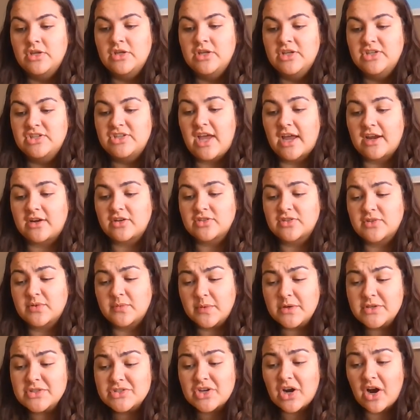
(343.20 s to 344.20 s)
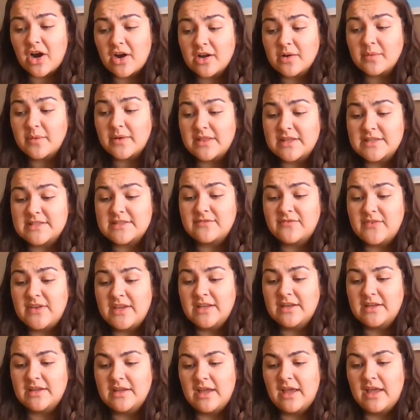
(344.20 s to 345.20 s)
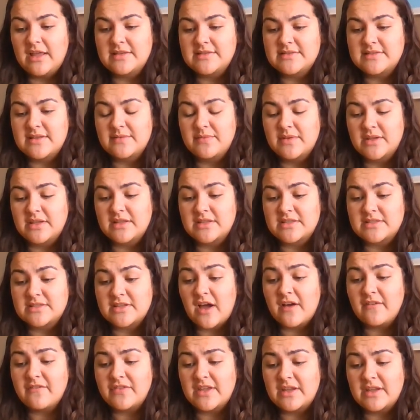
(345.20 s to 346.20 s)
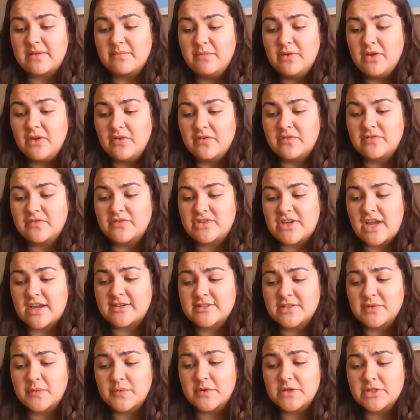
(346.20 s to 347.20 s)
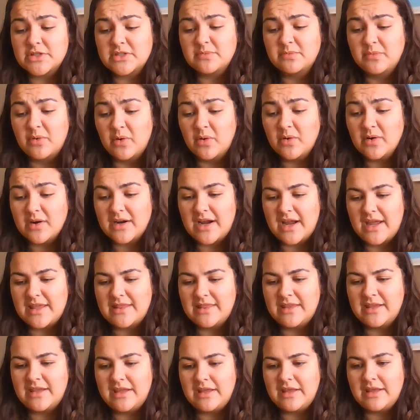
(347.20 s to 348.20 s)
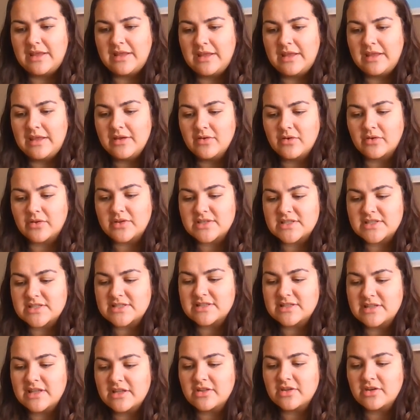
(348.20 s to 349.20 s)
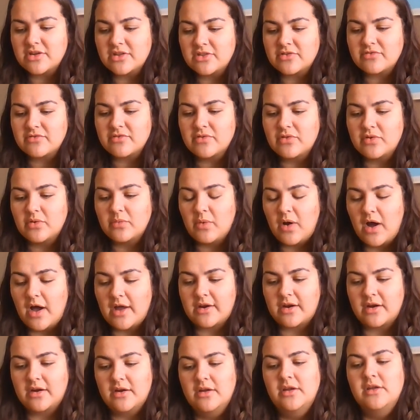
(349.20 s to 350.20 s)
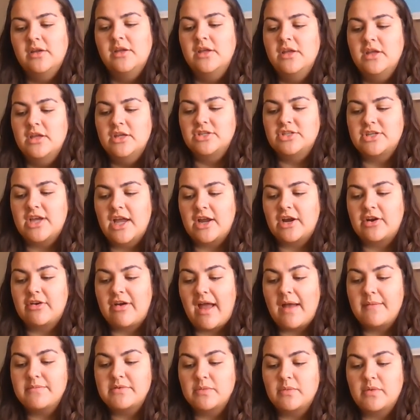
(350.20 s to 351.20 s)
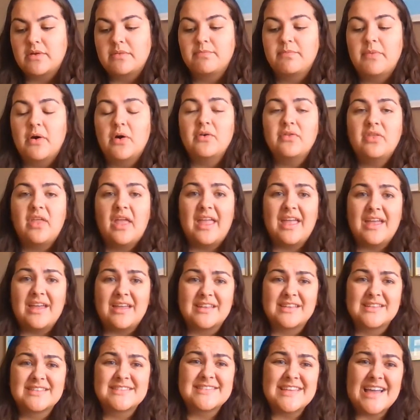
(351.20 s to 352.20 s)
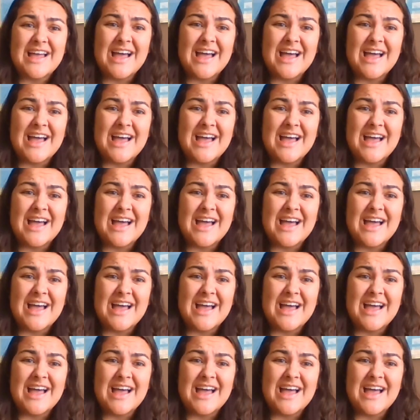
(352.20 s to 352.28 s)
Jack squished harder with his feet, and a soft thing moved. Jack squished more, and the eel slithered through the water. Jack grabbed it with both hands.